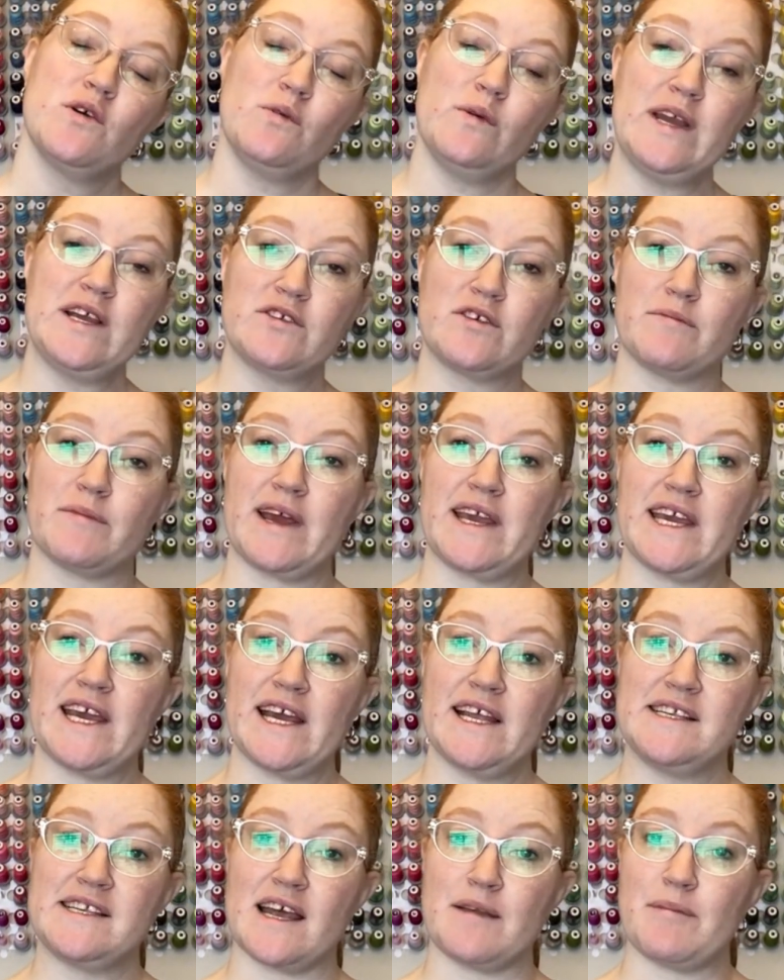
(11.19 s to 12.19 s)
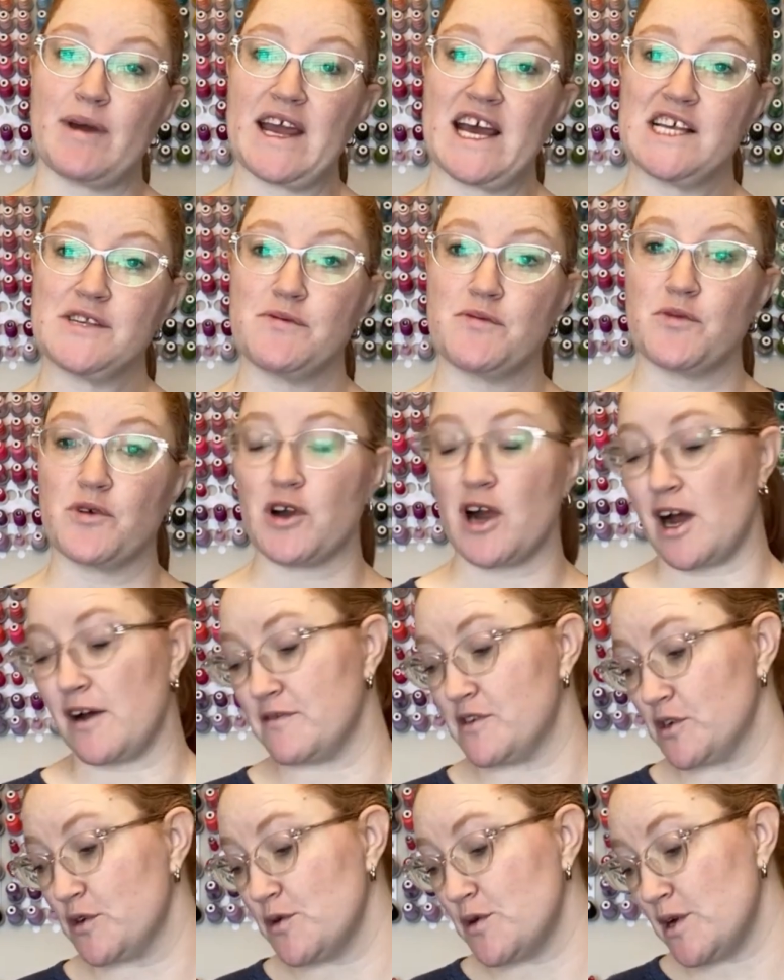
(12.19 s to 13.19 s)
weeks when my kids and my husband were
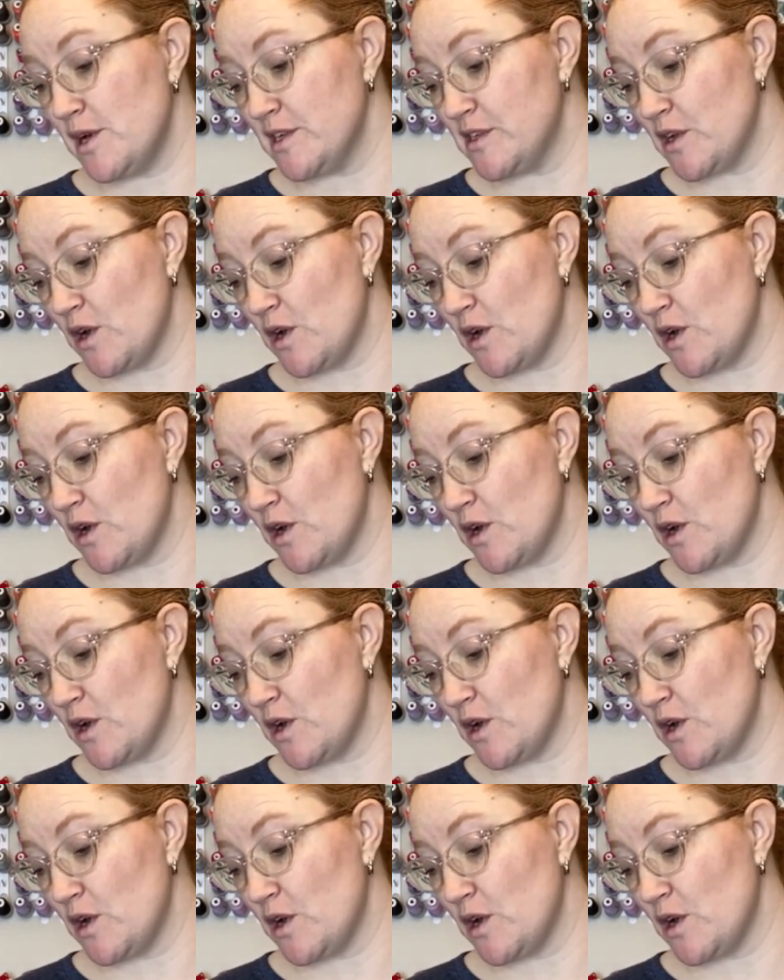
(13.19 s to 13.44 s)
off school.